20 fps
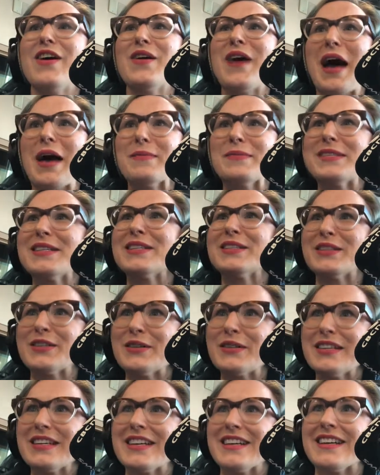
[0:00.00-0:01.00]
Oh,
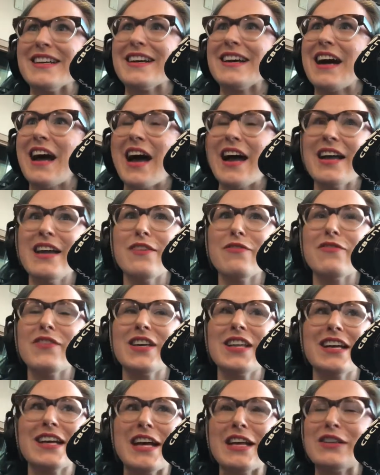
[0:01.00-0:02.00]
absolutely. I
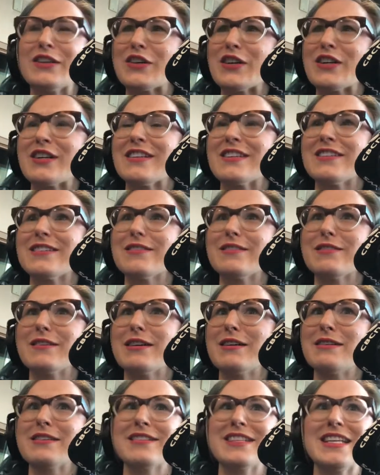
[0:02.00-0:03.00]
feel like I learned
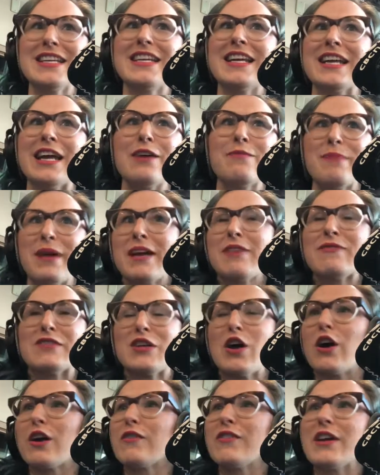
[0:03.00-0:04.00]
to get at my
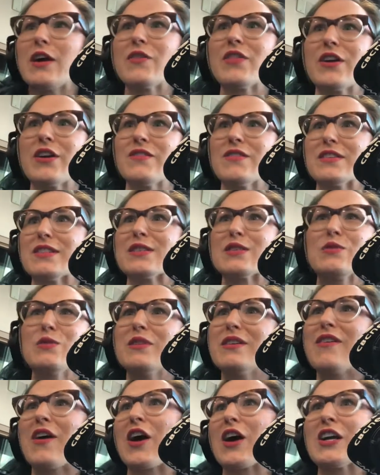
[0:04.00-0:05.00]
photography out there in the
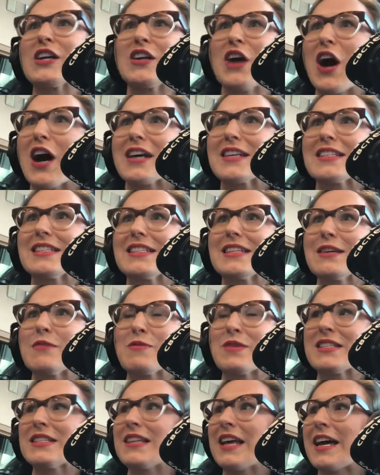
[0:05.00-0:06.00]
school of hard knocks. It
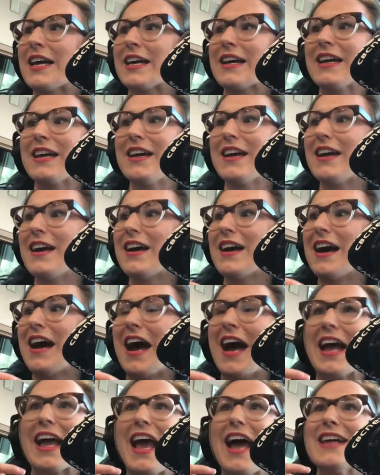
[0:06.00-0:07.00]
was like
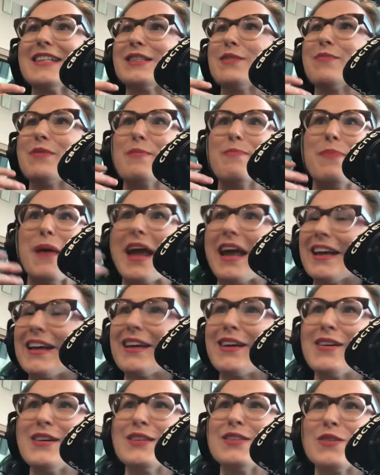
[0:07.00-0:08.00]
I had to be
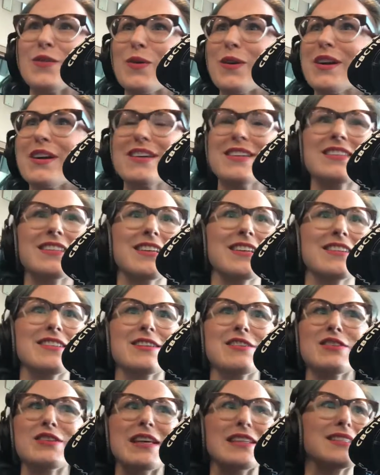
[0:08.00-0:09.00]
banging on doors
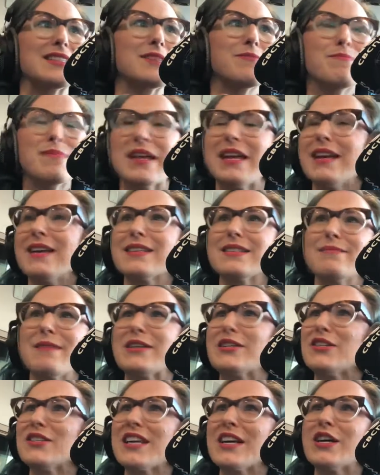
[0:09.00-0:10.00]
and uh, submitting as
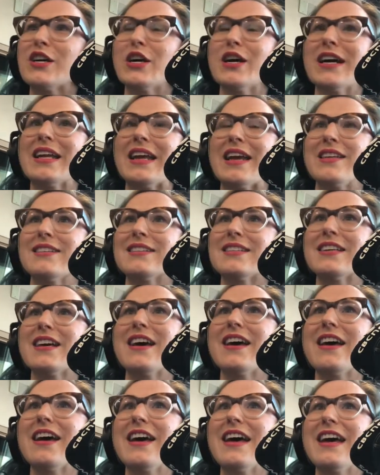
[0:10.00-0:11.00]
much as I could and
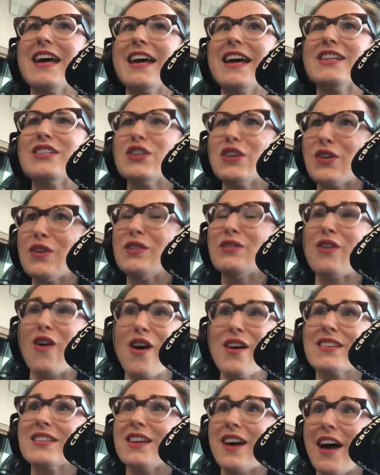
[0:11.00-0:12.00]
it took a
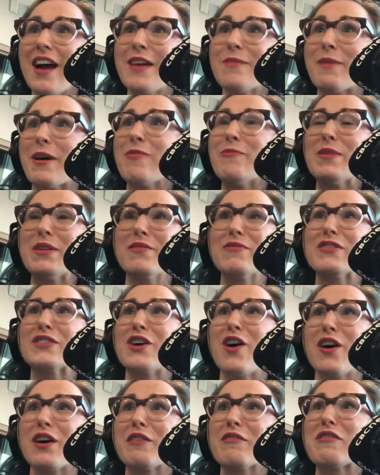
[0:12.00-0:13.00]
long time. I've been a
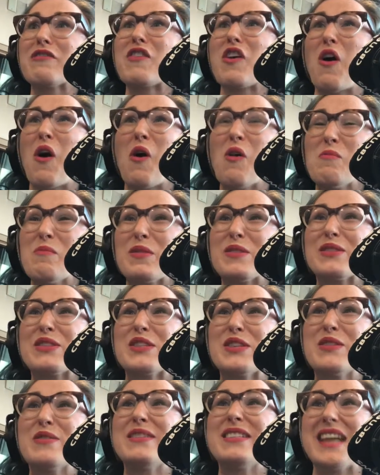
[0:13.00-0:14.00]
photographer for almost
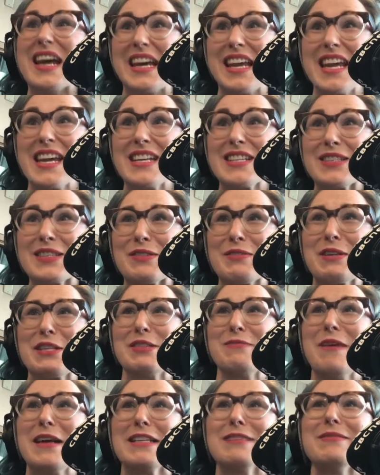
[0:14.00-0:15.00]
two decades,
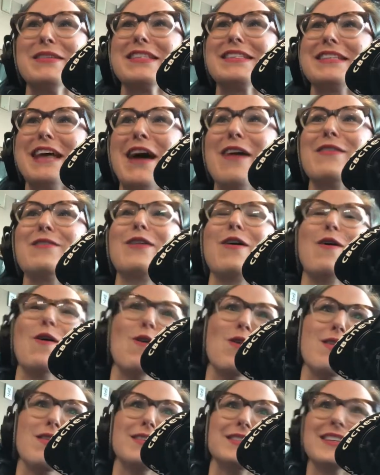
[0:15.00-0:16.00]
which makes me sound
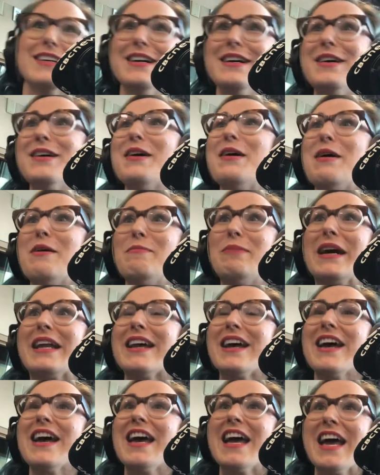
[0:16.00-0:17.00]
old,
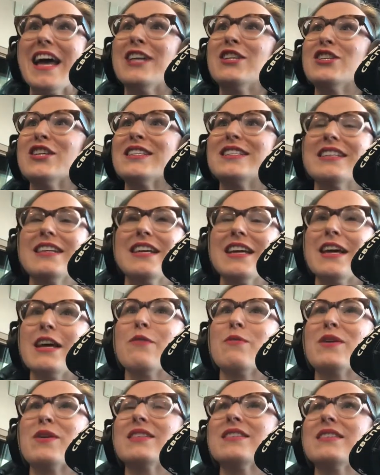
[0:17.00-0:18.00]
but it just,
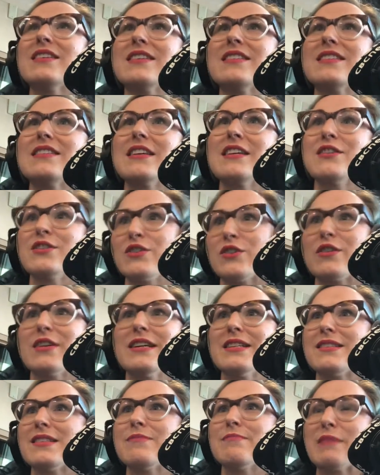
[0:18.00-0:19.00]
it was this
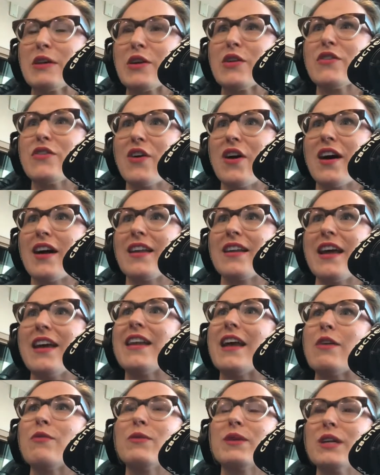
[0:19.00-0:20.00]
endurance marathon.
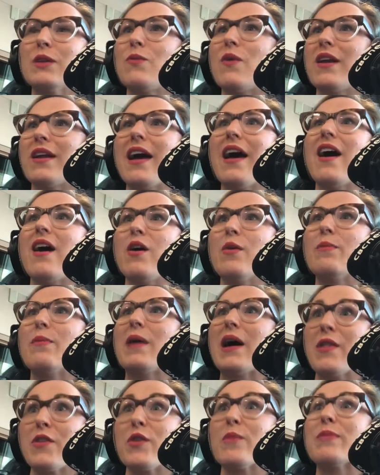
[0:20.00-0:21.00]
And I really want to help
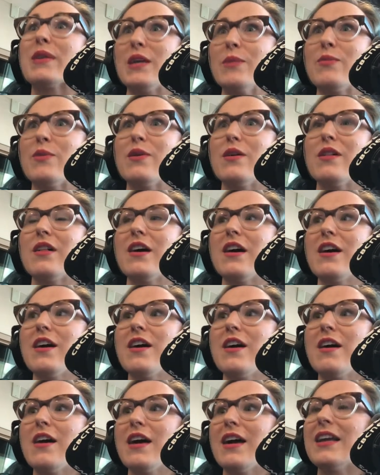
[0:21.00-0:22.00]
other people
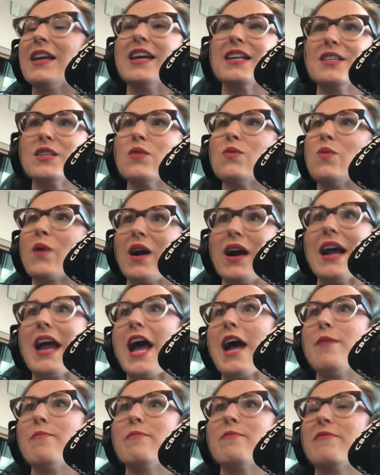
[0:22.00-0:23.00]
get to where I
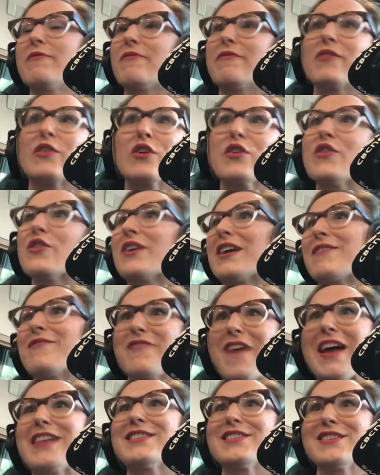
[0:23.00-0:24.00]
am further and
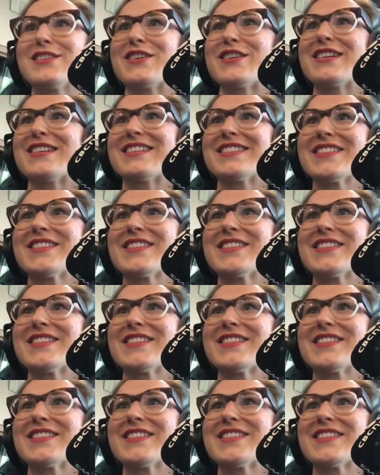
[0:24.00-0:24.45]
faster.